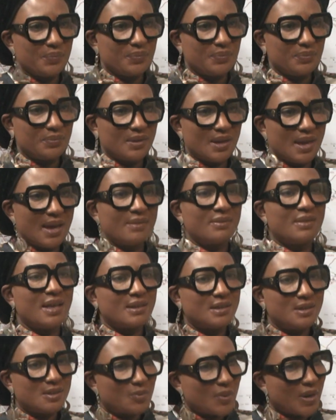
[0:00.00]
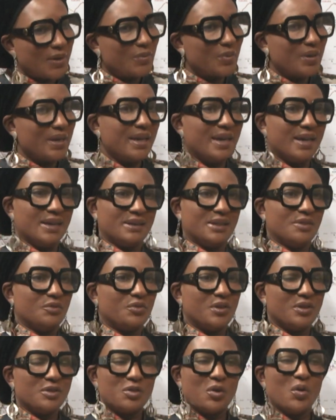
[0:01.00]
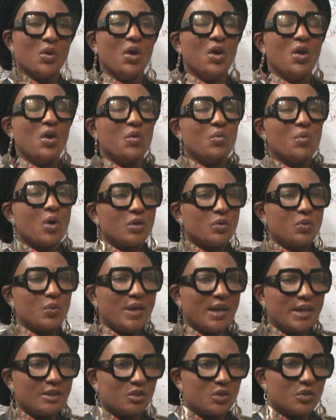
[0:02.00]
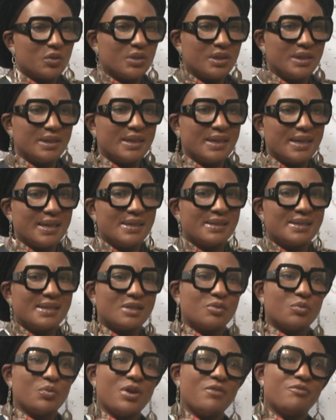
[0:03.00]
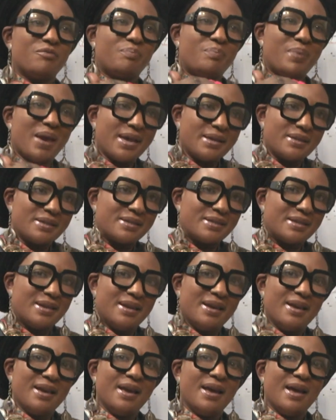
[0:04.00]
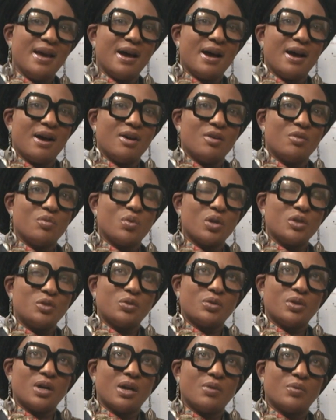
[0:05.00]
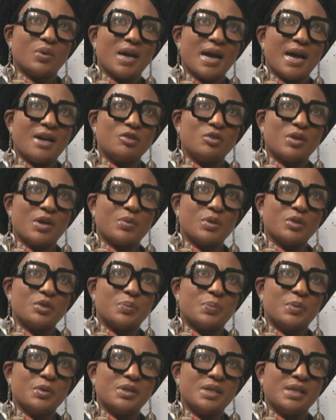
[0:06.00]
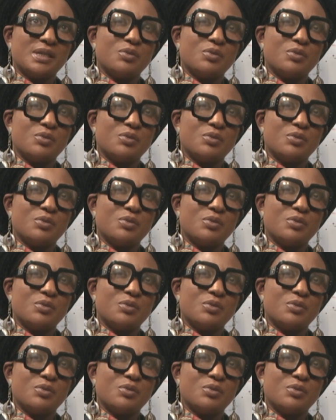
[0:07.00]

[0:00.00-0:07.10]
And that is why we are different. So what we are doing is that we've based, how do I want to put it?